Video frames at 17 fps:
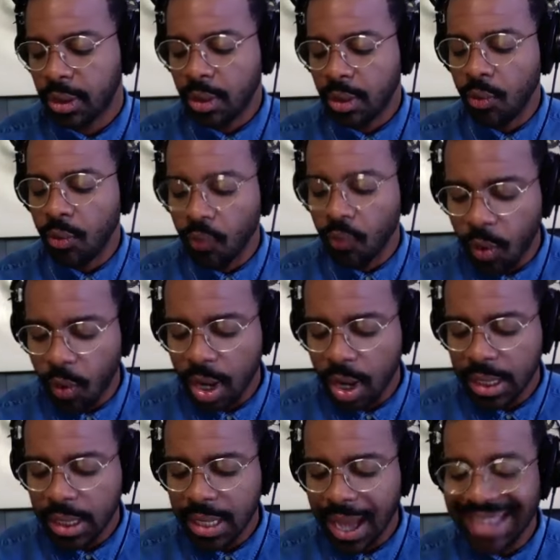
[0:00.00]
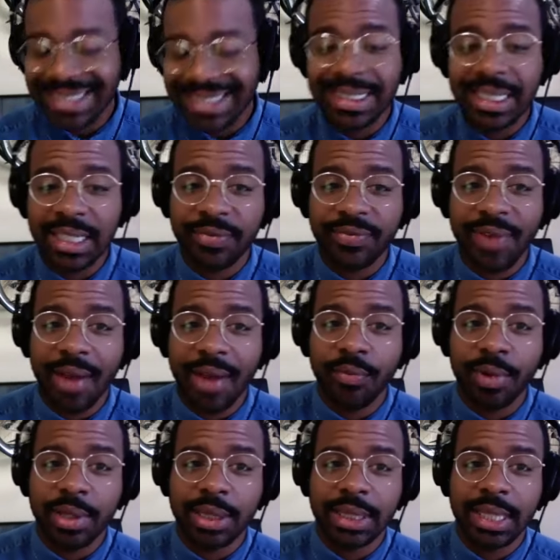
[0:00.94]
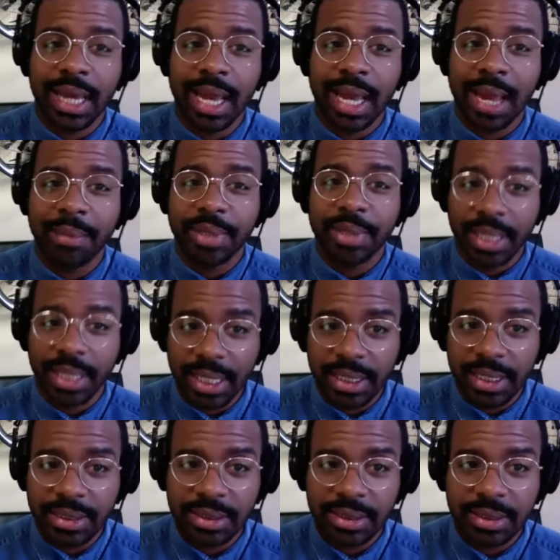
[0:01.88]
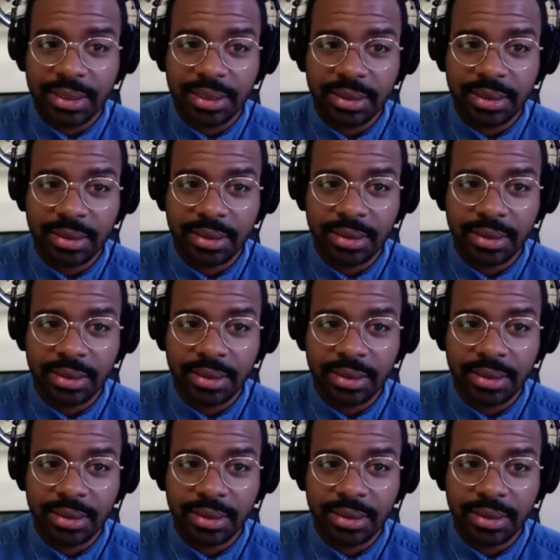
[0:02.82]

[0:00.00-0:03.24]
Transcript: one, identify what the habit is,